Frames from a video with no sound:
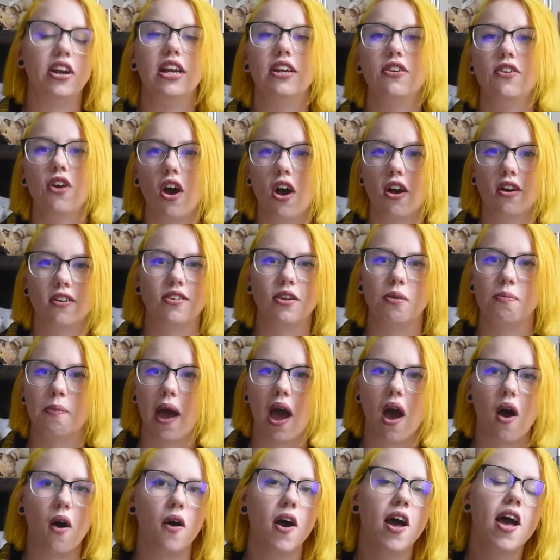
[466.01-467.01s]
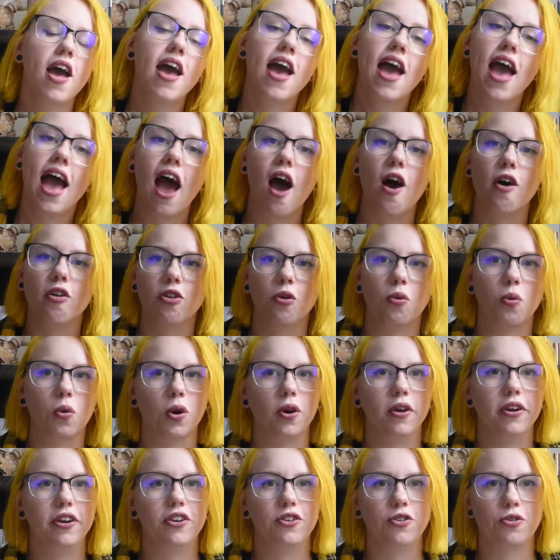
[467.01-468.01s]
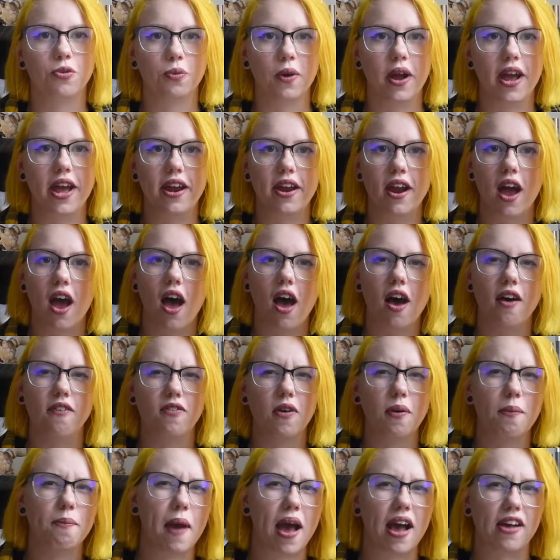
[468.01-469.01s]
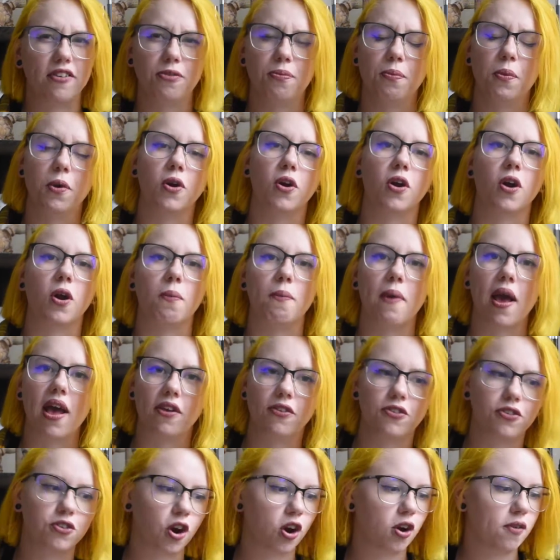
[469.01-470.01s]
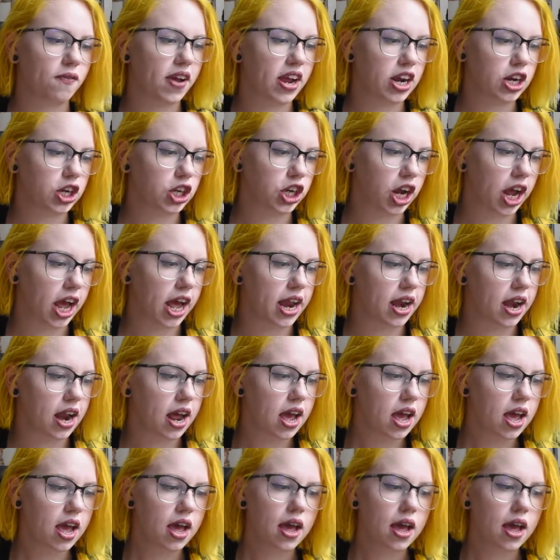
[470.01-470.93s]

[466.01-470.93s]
it talks about how the world is rid of mass murder, mass starvation,